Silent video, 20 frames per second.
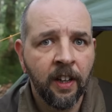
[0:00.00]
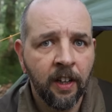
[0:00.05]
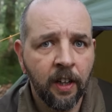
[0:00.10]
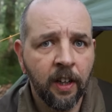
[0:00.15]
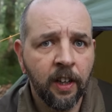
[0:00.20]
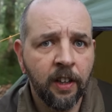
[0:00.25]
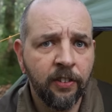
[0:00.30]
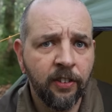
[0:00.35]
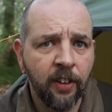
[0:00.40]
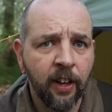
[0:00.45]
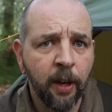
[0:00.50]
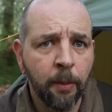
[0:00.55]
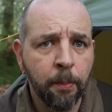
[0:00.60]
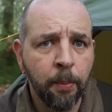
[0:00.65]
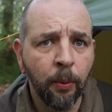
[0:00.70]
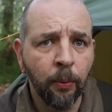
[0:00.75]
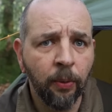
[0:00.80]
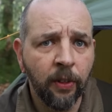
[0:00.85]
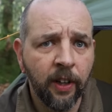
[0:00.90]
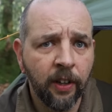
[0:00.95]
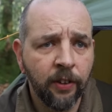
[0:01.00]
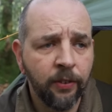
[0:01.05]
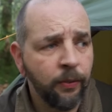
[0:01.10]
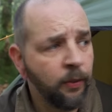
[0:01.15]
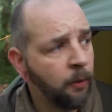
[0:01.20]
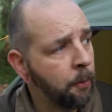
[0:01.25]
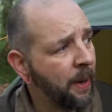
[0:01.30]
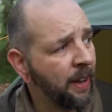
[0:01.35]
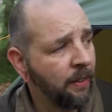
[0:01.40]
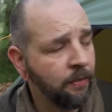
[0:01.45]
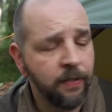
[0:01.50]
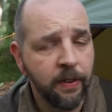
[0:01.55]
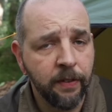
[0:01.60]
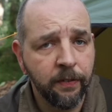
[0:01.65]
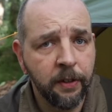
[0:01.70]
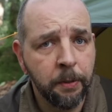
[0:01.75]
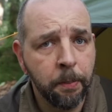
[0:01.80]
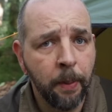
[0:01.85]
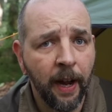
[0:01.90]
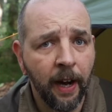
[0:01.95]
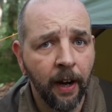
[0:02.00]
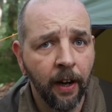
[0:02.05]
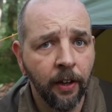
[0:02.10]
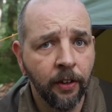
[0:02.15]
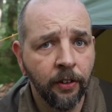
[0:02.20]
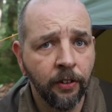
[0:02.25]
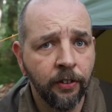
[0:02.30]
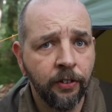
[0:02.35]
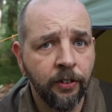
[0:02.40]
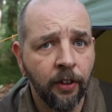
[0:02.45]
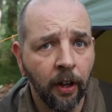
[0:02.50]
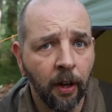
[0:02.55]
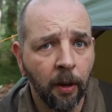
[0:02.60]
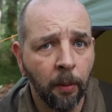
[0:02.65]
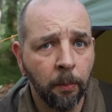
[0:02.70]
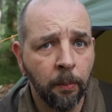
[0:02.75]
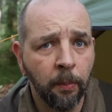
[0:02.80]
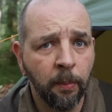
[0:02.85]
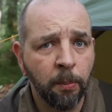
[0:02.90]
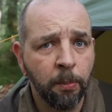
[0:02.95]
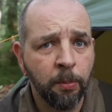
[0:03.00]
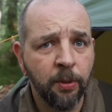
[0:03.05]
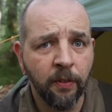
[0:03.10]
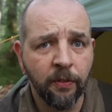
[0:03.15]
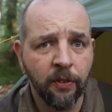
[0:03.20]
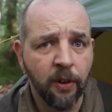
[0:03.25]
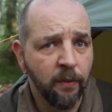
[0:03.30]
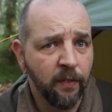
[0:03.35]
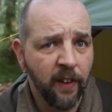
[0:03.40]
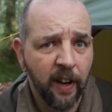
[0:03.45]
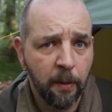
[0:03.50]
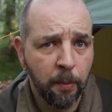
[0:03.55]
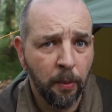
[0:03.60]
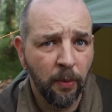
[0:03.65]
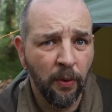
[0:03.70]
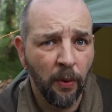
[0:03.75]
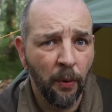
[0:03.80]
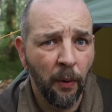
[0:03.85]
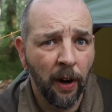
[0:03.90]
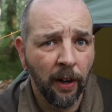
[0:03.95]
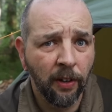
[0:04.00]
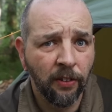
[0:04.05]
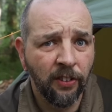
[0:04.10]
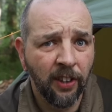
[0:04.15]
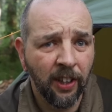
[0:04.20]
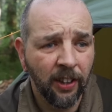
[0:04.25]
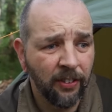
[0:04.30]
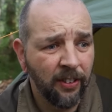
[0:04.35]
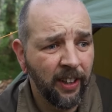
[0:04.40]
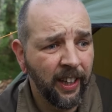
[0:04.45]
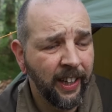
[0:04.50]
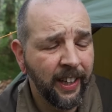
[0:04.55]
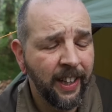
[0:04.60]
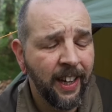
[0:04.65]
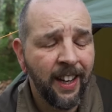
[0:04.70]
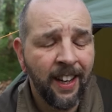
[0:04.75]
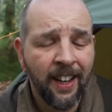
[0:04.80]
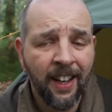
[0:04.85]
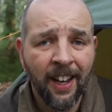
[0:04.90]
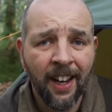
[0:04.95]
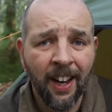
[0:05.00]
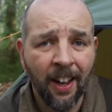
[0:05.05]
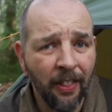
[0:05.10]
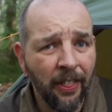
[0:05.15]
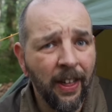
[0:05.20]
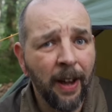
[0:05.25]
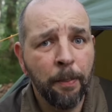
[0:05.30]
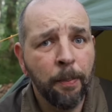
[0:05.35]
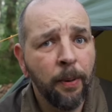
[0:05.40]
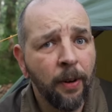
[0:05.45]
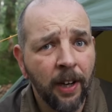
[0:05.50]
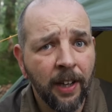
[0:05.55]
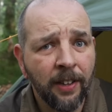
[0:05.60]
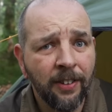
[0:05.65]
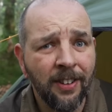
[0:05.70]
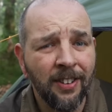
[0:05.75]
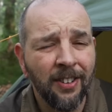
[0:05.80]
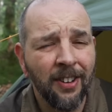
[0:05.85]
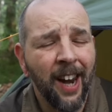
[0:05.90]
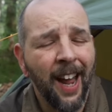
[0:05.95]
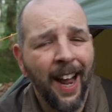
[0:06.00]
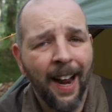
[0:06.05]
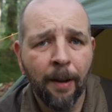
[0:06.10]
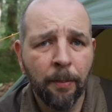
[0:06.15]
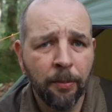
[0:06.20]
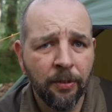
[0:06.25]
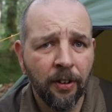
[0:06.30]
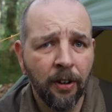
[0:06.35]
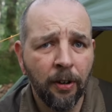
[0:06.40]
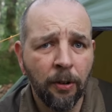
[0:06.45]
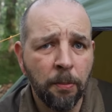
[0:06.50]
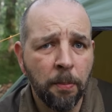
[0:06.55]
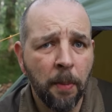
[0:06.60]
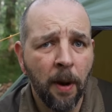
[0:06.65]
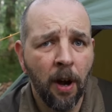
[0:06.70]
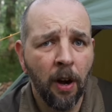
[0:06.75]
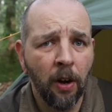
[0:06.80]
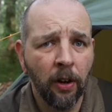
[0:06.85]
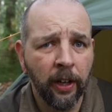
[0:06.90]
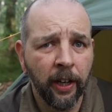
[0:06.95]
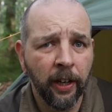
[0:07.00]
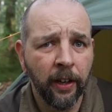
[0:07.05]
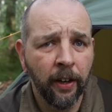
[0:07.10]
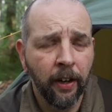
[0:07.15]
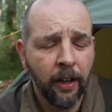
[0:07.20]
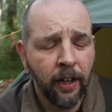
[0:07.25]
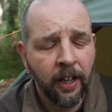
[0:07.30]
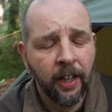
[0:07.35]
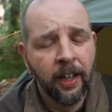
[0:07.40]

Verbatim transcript: Like I said, I bought this for about £50. Um, it's often available for around 60 At that price, it's an absolute bargain.